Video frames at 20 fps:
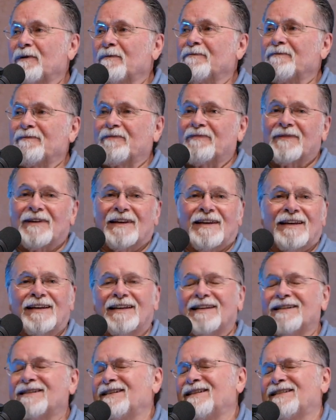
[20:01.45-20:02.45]
and
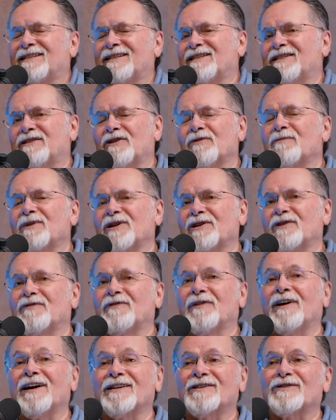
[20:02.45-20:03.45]
it's just so much
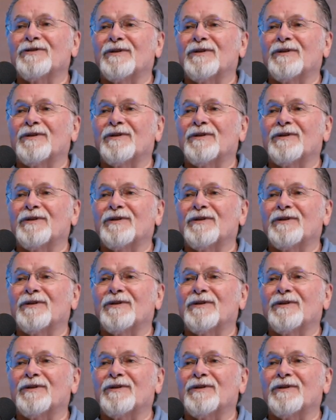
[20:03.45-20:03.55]
fun.